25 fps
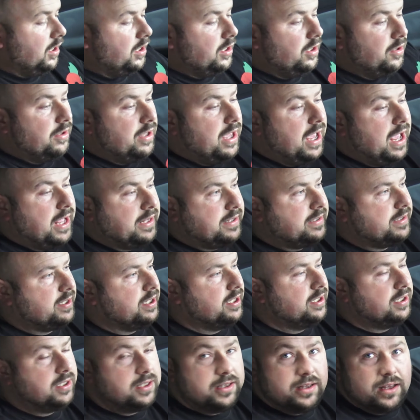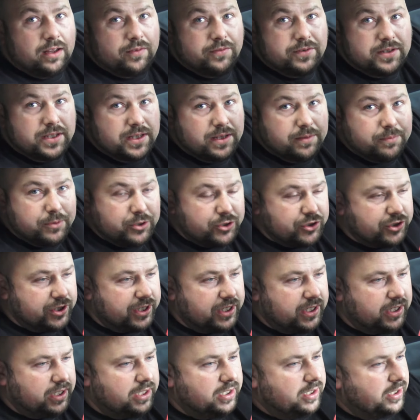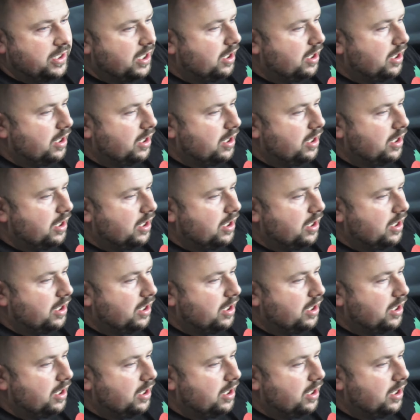You get obviously the machine, the